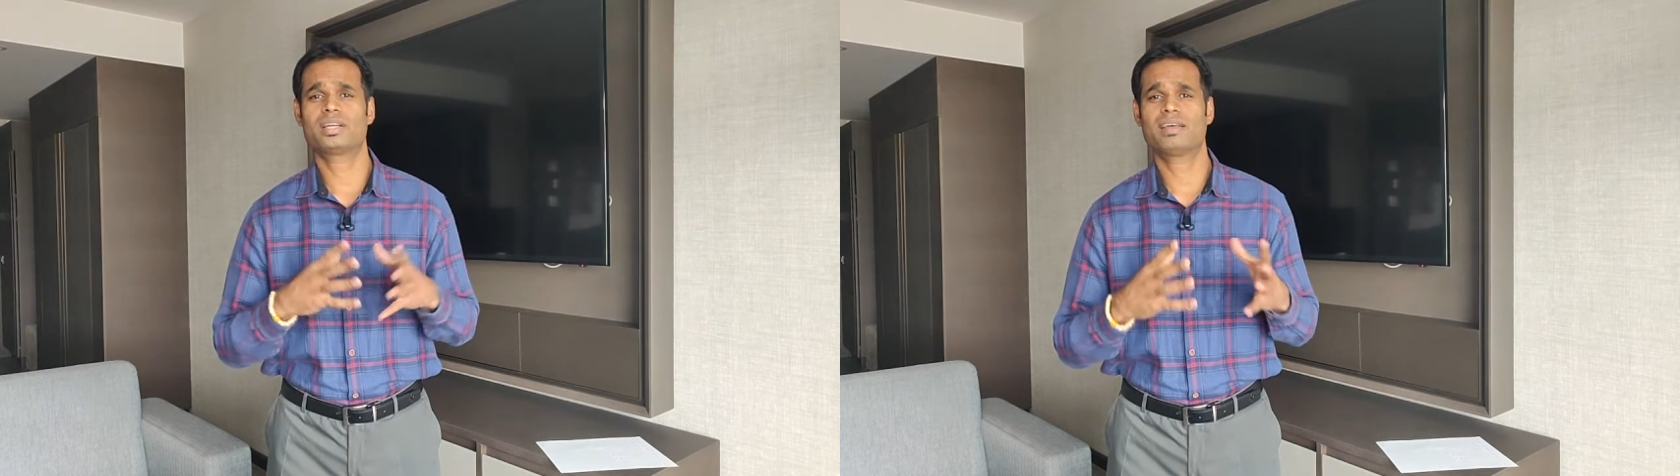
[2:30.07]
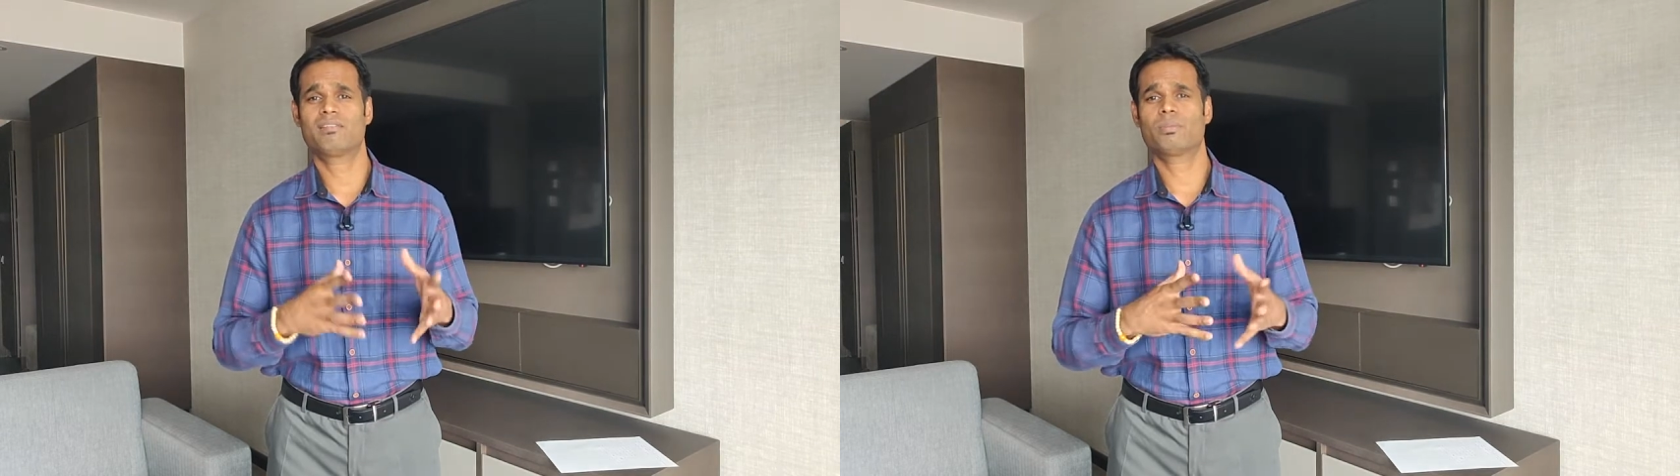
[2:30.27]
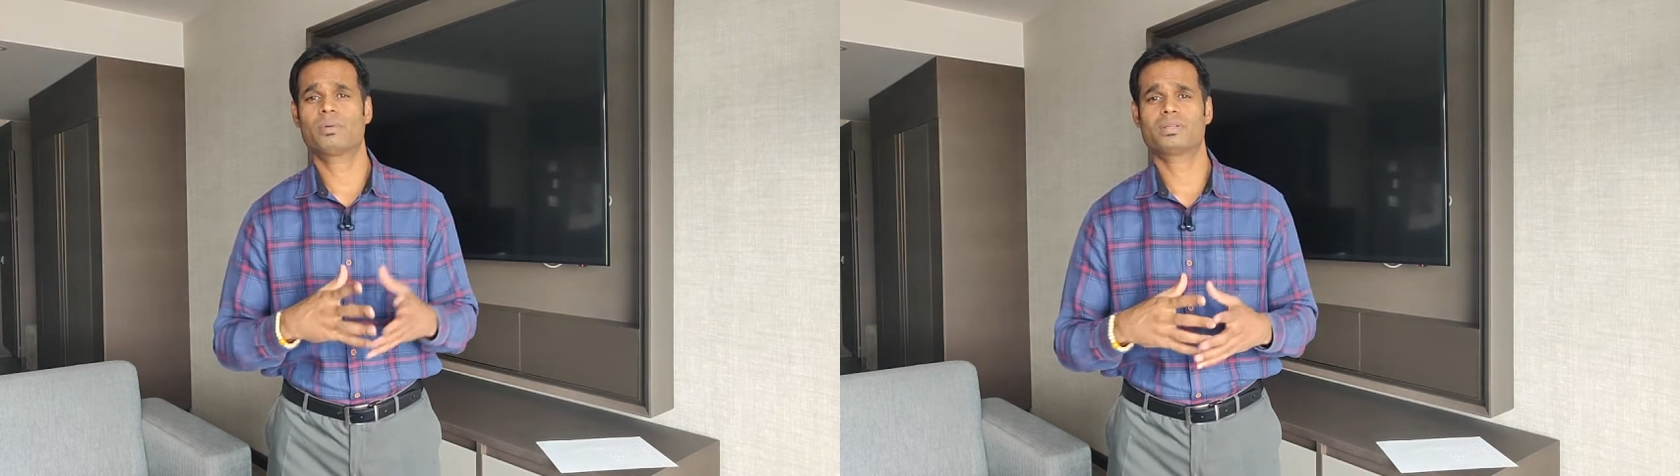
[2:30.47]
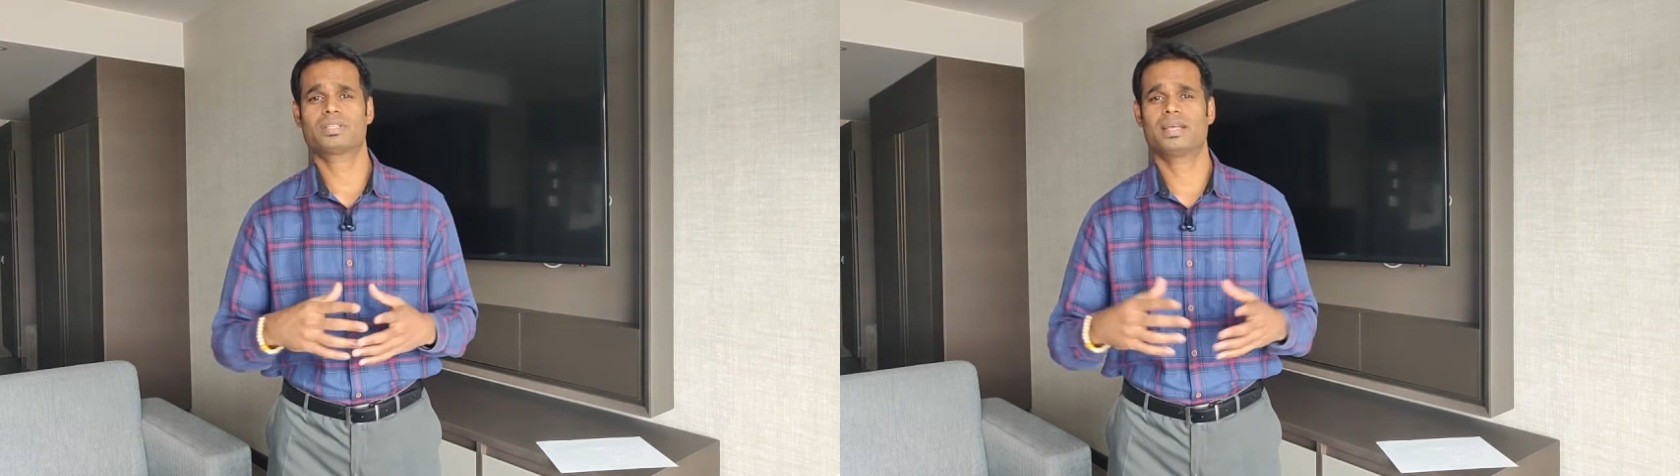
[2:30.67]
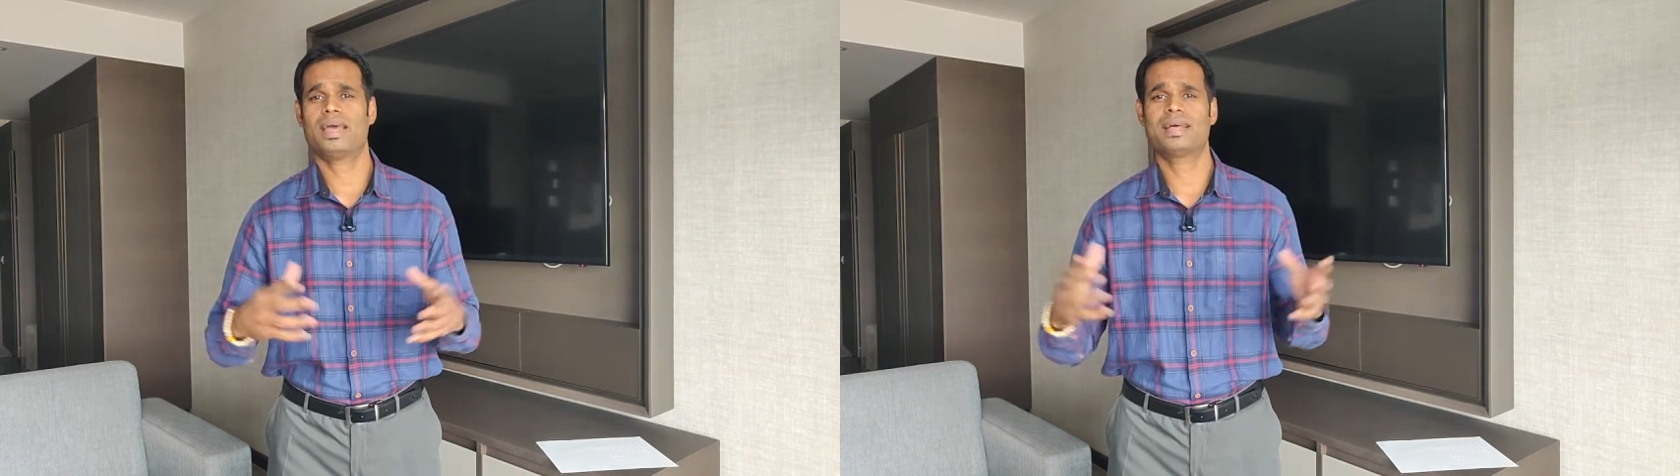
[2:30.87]
and every
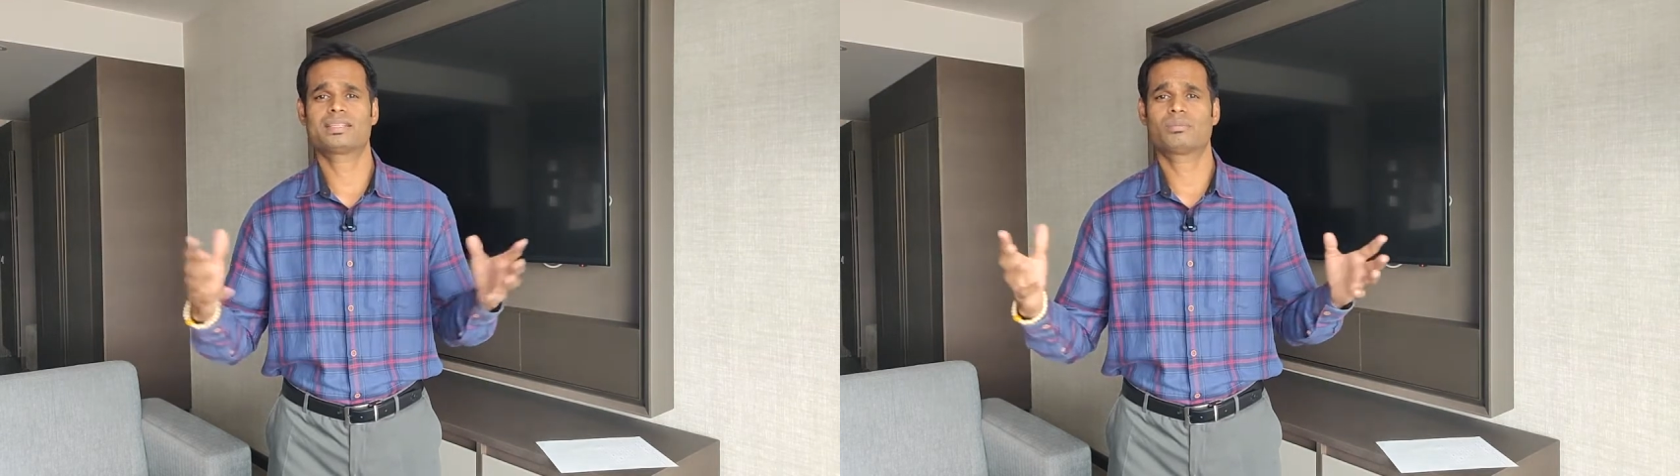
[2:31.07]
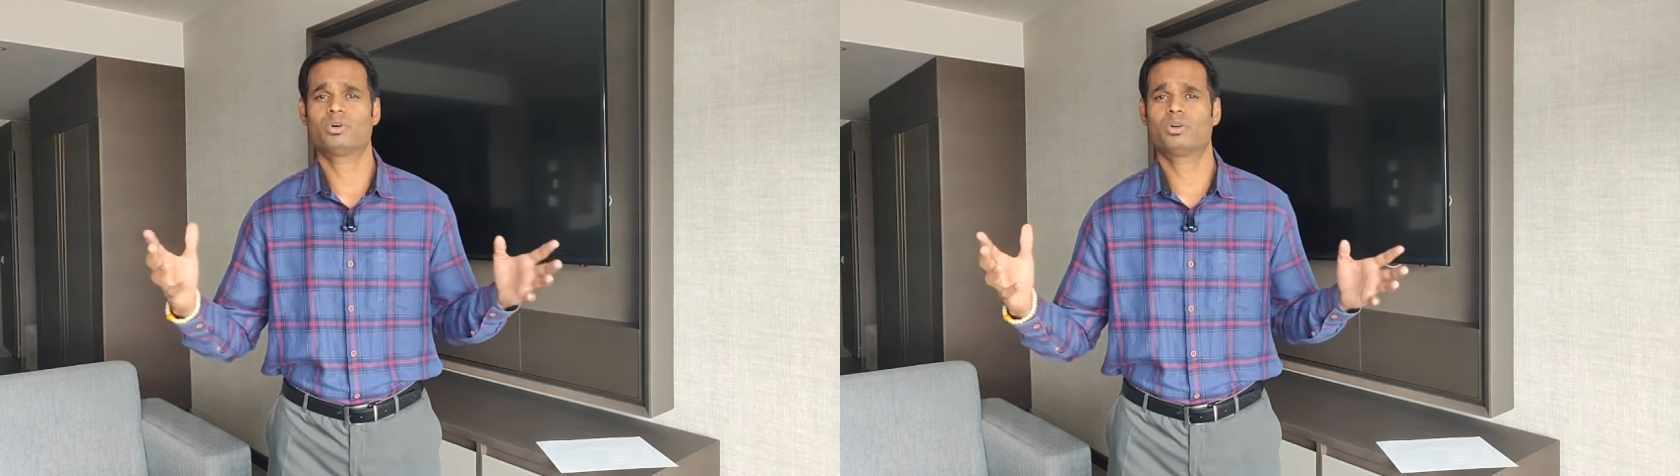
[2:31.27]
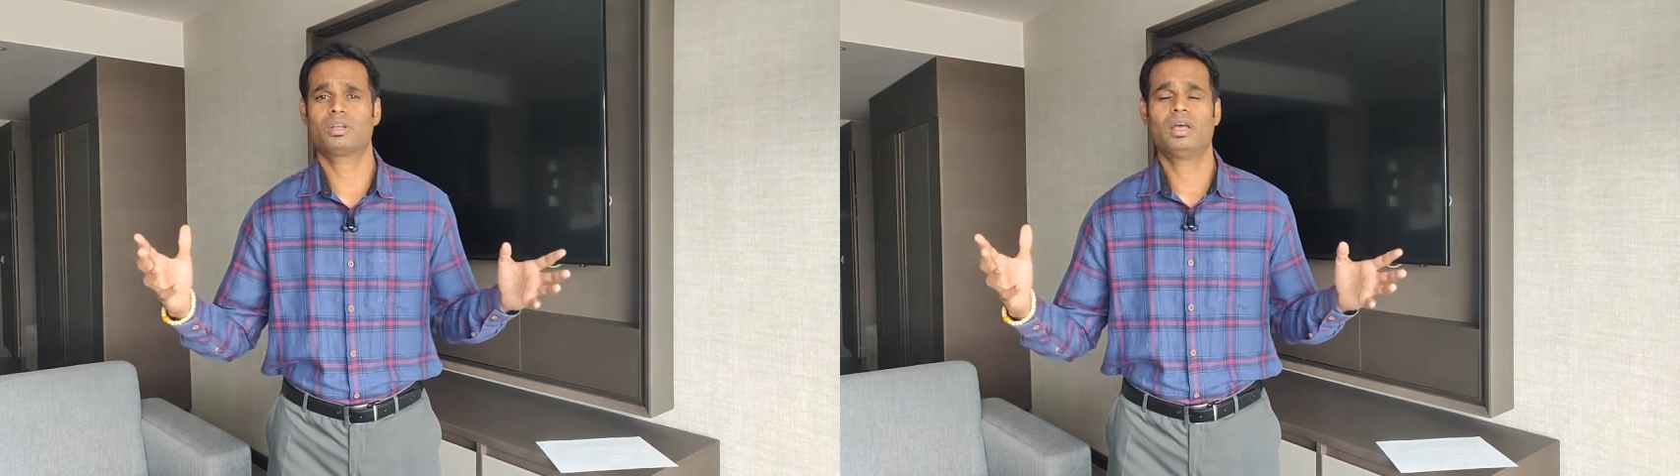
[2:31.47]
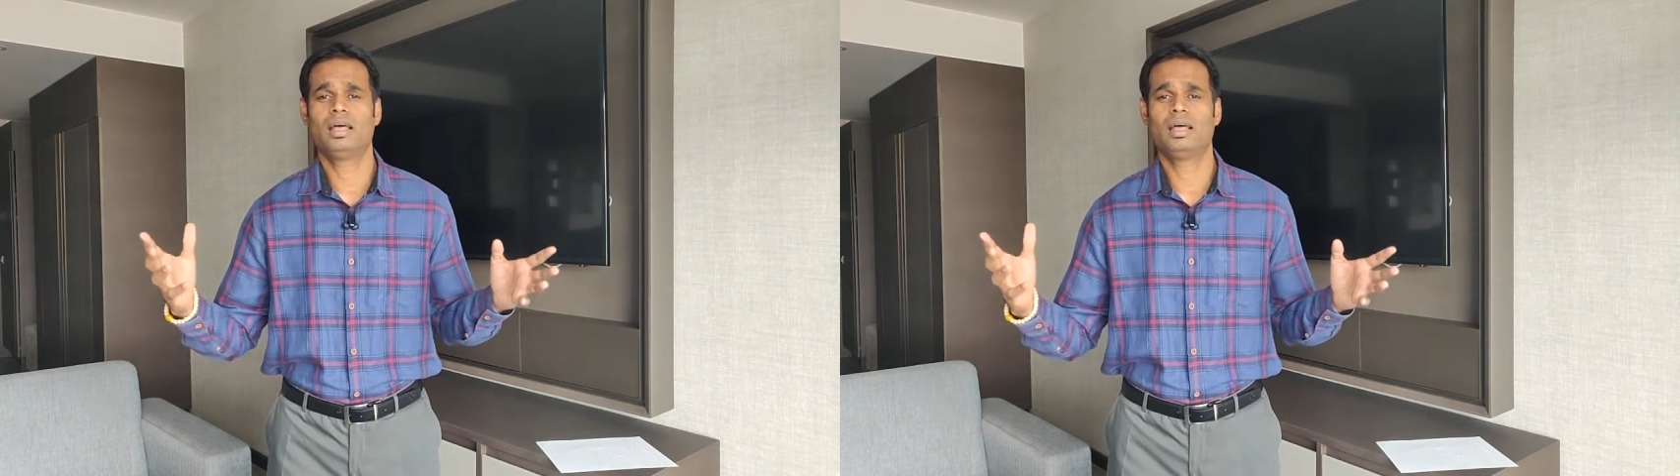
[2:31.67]
person has about